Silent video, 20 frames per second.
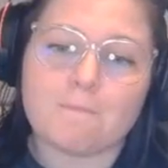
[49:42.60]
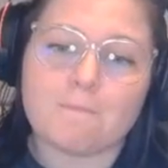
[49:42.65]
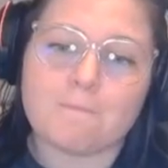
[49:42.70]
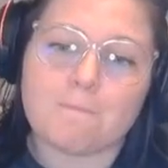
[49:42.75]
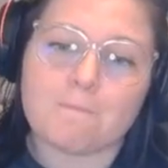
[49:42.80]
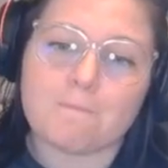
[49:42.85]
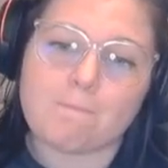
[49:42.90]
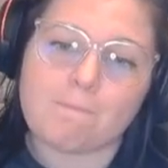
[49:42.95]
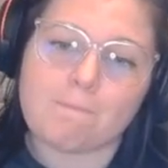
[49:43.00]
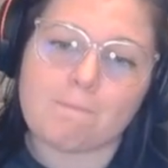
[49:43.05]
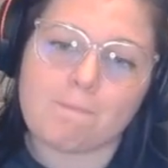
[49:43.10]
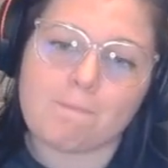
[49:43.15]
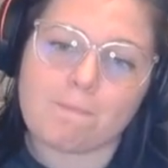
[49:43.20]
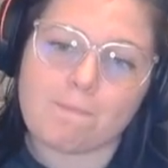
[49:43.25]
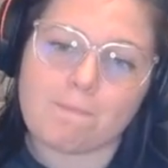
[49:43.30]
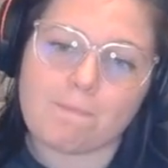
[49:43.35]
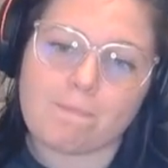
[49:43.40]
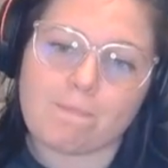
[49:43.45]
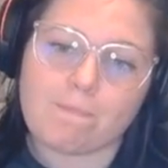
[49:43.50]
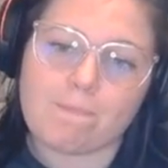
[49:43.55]

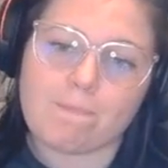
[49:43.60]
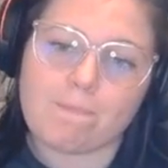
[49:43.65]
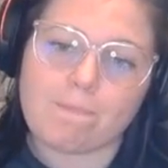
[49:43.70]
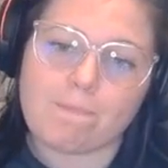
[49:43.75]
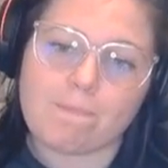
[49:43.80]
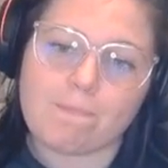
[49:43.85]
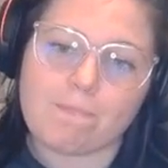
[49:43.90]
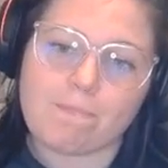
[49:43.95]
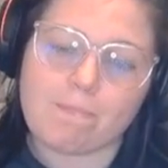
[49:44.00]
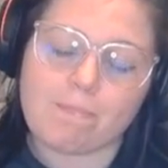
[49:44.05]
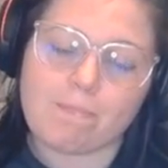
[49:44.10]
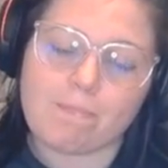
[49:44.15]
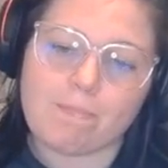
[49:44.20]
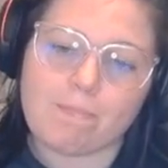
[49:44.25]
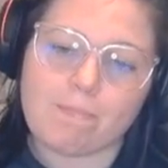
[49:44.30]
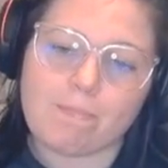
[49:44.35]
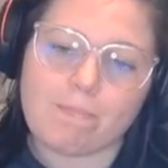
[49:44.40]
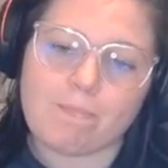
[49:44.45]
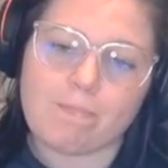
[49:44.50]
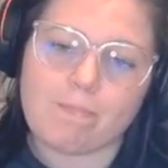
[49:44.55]

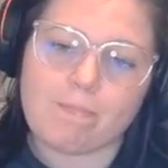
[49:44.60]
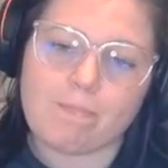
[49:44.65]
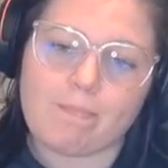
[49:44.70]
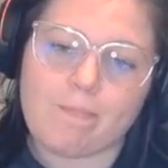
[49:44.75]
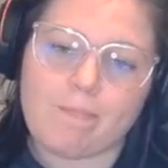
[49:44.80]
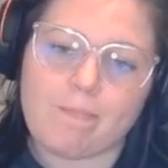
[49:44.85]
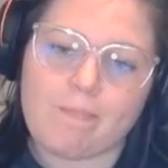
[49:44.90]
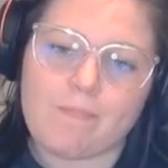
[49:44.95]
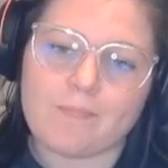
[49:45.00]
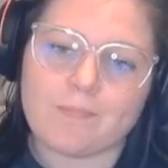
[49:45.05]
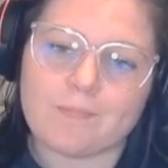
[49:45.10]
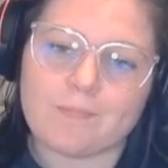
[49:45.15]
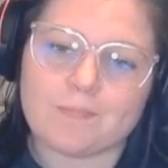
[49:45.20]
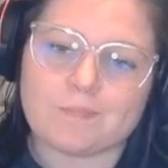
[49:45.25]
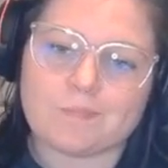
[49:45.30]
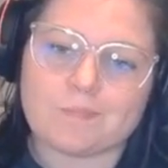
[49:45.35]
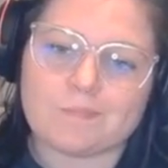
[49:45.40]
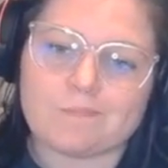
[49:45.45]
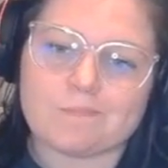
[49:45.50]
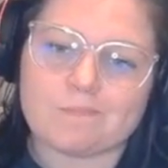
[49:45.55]

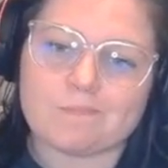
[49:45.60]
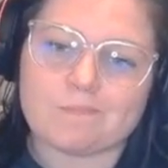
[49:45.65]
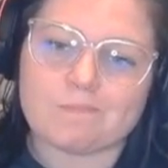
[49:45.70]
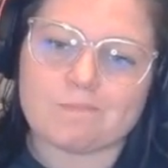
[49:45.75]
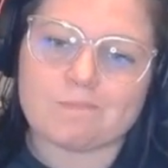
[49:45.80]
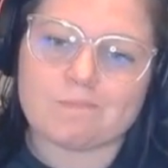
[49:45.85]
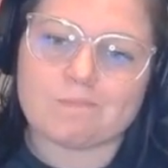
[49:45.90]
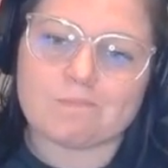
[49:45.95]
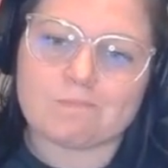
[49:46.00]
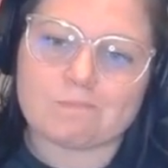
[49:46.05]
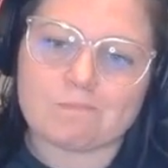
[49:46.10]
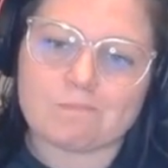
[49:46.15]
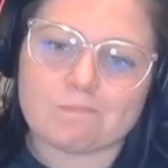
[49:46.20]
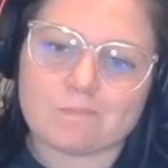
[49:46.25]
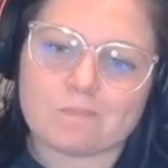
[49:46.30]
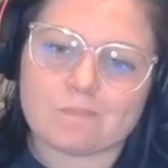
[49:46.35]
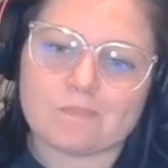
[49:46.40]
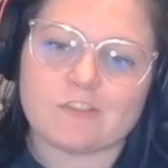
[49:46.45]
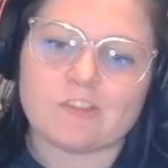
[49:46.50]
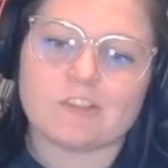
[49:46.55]

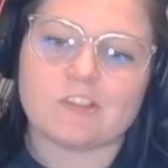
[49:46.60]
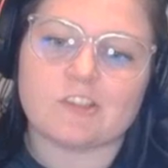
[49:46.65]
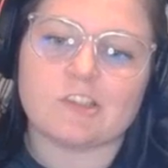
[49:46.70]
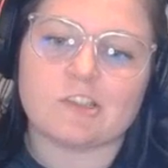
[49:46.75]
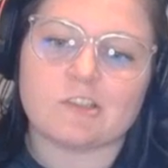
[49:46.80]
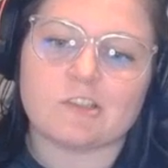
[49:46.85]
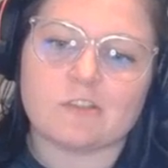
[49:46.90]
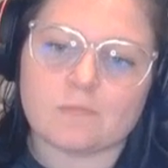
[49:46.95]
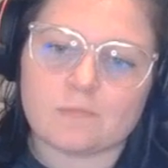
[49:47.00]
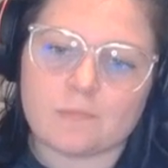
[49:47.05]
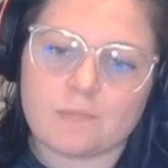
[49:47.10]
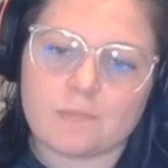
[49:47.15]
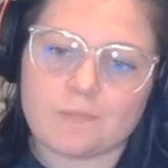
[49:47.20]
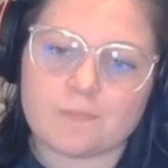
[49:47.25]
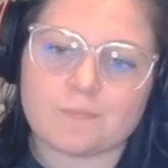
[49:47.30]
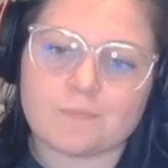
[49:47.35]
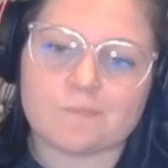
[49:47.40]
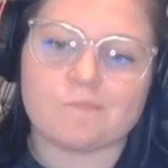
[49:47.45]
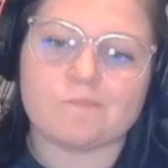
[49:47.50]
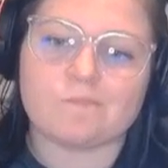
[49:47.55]

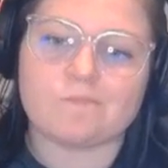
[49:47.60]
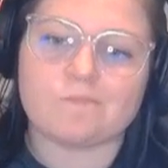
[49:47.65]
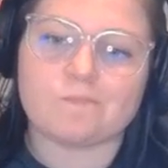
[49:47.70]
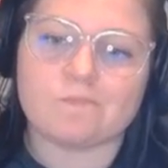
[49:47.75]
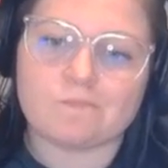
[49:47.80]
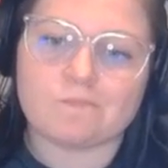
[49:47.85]
The person shown says nothing.